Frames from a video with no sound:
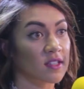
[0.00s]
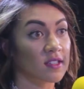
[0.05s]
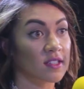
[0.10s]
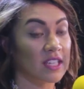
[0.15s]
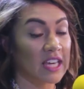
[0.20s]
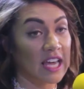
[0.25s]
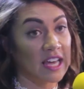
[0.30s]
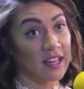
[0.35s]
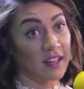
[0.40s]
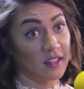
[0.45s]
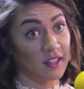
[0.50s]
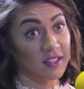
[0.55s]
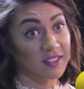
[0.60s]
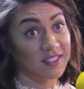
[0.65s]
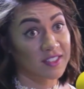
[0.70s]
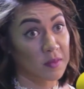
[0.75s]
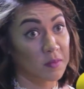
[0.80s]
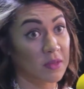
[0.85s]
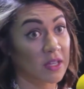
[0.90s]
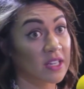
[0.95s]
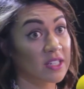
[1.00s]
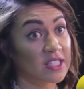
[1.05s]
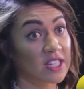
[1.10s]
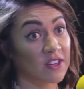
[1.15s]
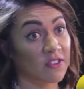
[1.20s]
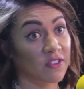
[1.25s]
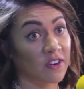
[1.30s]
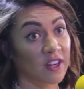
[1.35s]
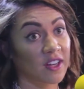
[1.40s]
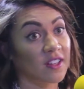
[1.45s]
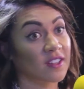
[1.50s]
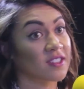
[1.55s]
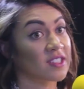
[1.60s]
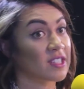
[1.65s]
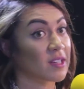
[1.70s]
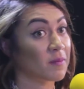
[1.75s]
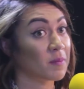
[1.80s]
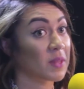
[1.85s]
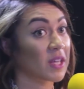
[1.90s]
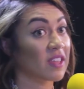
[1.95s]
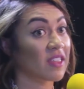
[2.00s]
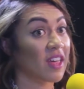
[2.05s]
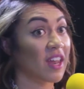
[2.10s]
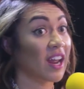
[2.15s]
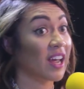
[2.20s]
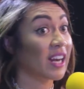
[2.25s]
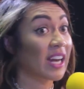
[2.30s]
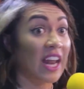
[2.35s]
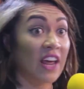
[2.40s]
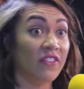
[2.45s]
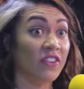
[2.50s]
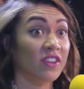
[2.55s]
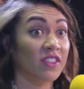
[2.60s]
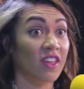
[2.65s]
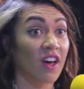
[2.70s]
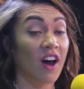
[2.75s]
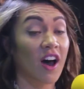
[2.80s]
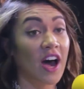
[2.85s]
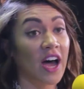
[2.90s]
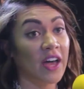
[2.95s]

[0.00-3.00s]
it's something different and something that I never thought